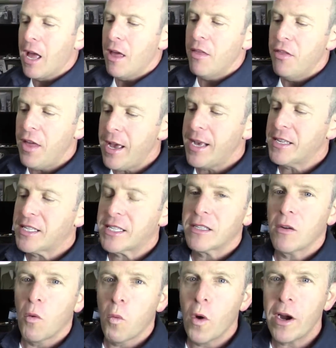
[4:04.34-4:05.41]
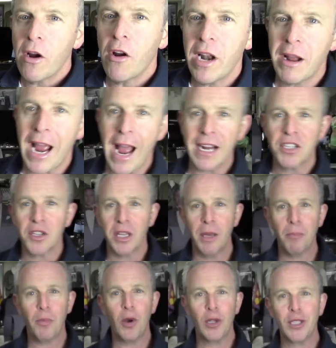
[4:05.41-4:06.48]
This, we're going to actually
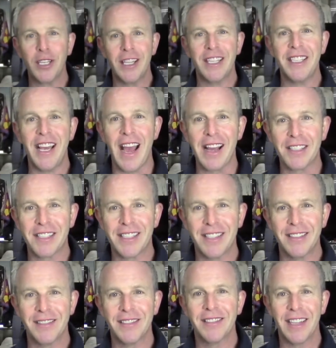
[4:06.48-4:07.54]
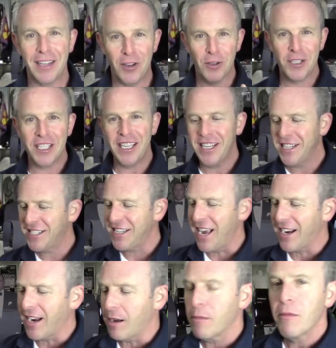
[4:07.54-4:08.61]
put to the test, and you'll see in a
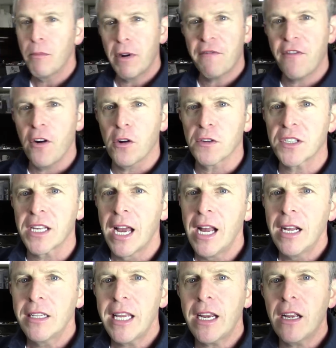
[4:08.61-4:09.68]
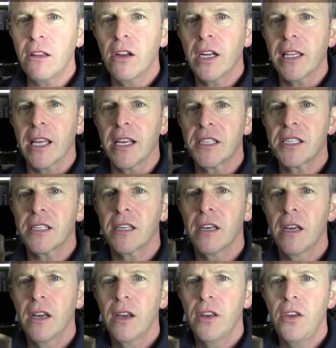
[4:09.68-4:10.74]
second. But first, take a look at this.
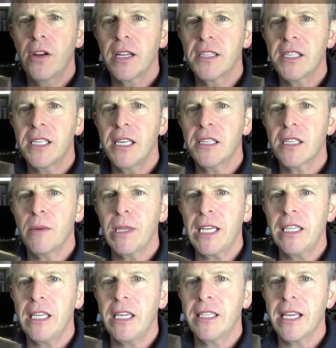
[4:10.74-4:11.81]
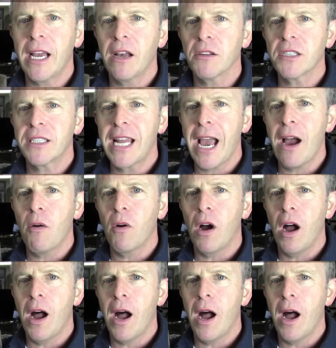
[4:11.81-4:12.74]
You can see some of the details. Now,